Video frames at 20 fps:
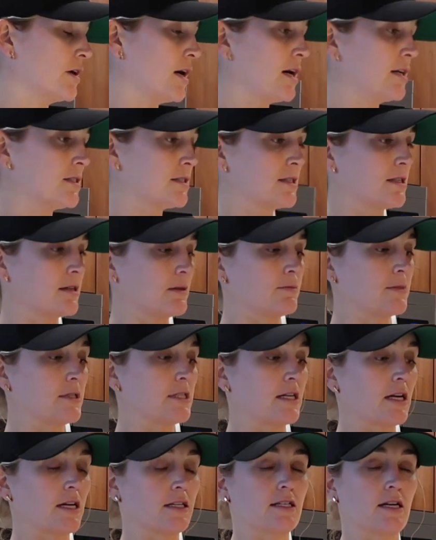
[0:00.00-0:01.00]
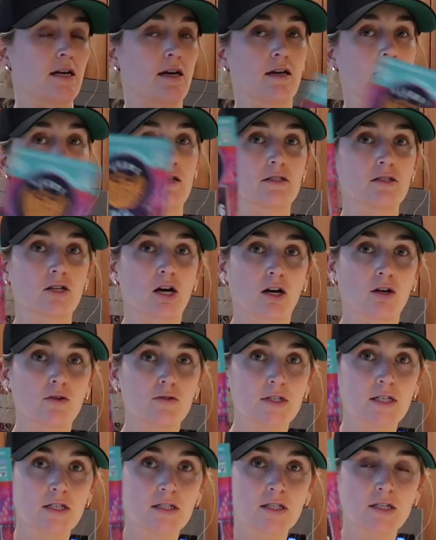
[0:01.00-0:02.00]
got some Siete taco
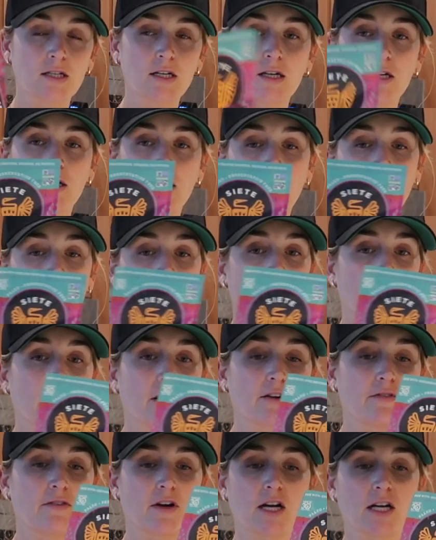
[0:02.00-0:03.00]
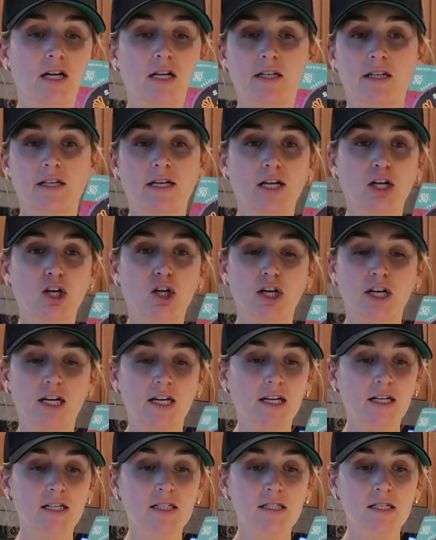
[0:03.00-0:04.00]
seasoning, very clean
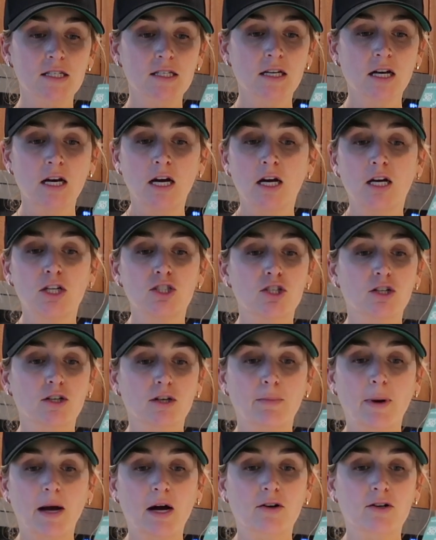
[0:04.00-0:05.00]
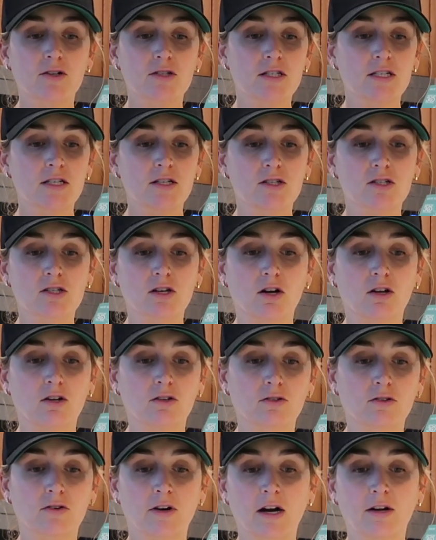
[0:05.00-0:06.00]
ingredients. Chili powder, sea
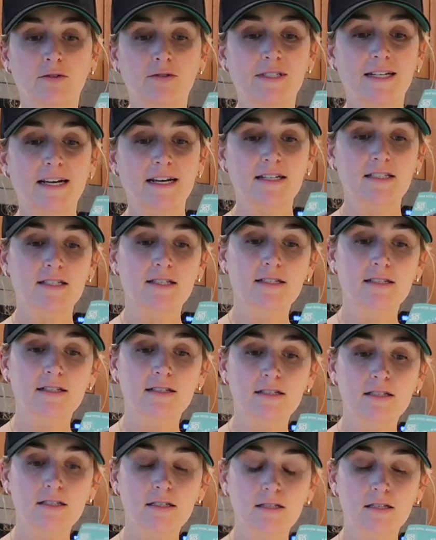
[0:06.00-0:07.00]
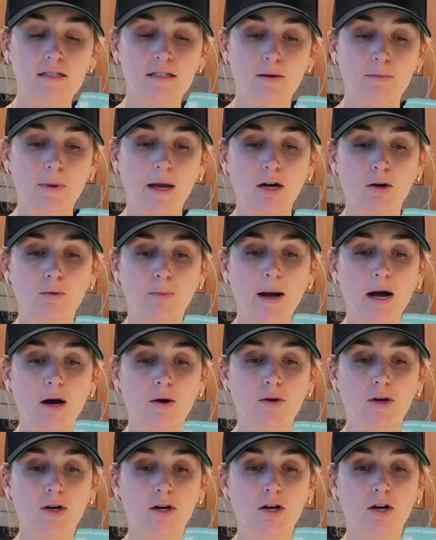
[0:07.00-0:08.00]
salt, ground dates, tomato
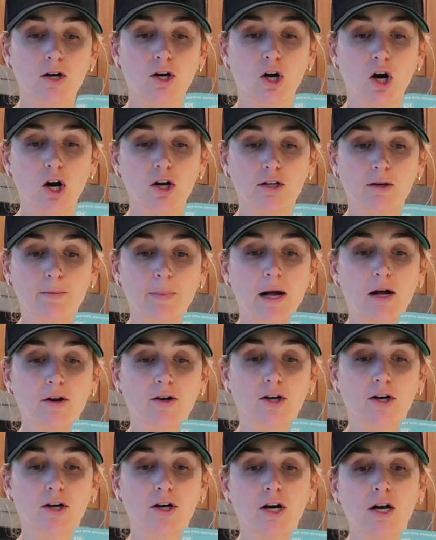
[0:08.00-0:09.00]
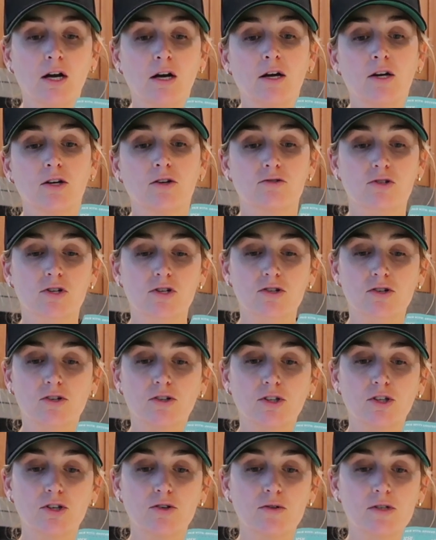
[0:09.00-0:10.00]
powder, garlic powder, nutritional
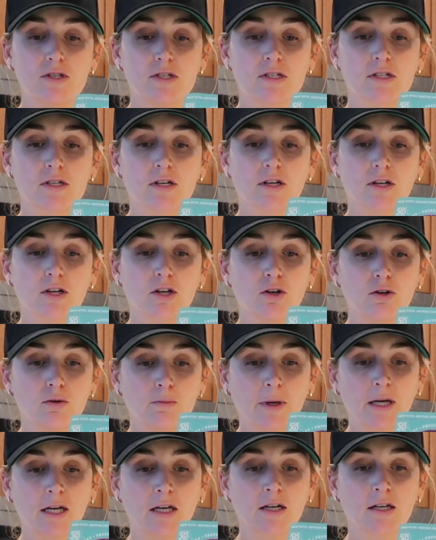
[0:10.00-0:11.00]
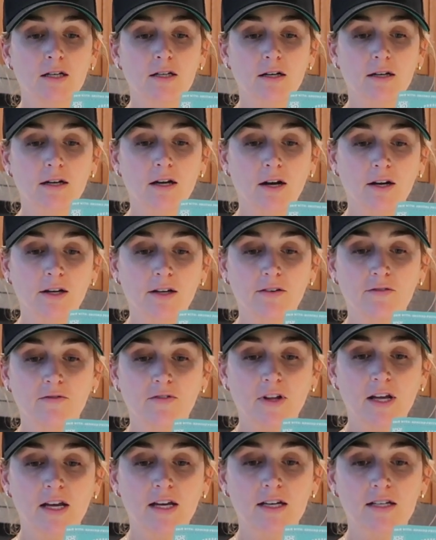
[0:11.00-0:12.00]
yeast, cumin, onion
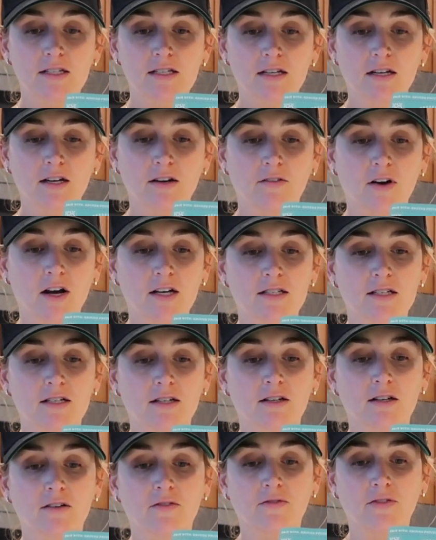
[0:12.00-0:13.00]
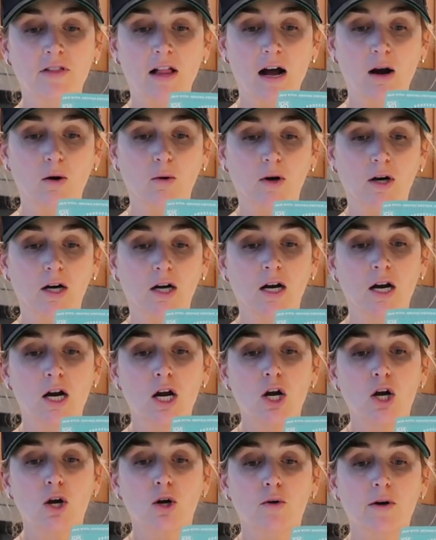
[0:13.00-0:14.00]
flakes, kvass flour,
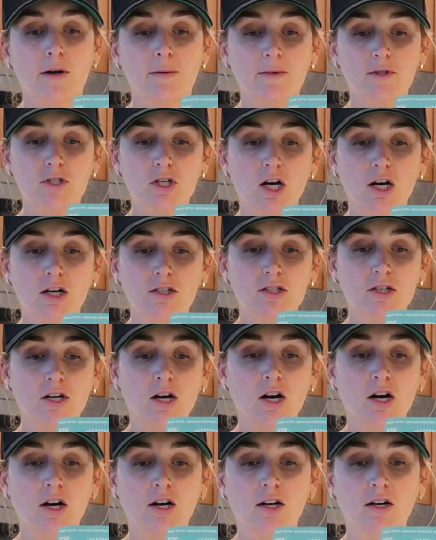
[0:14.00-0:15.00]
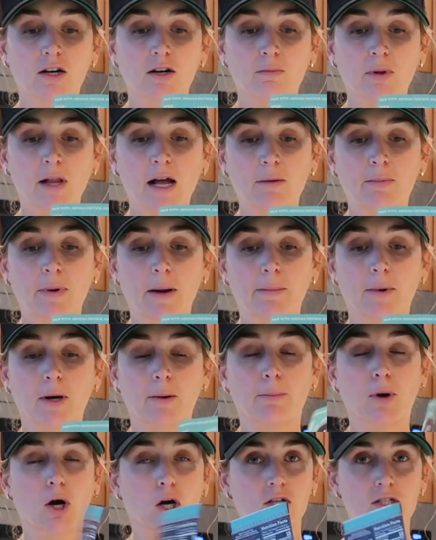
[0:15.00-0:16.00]
cream of tartar, black pepper,
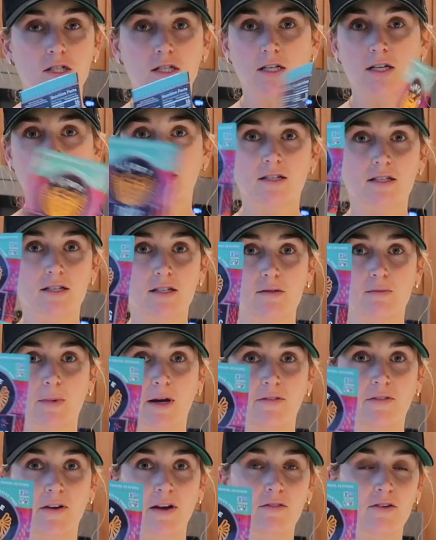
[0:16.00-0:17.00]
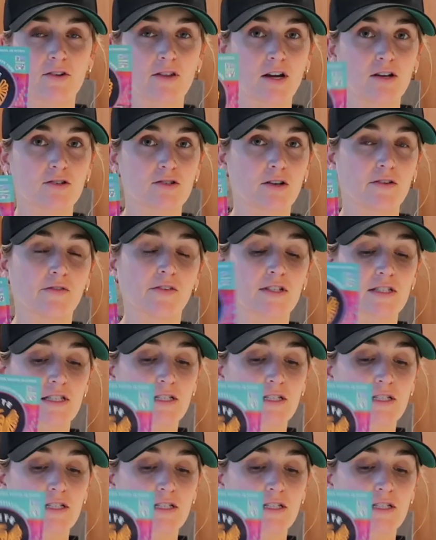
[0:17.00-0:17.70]
and parsley. This is my favorite. They also have one in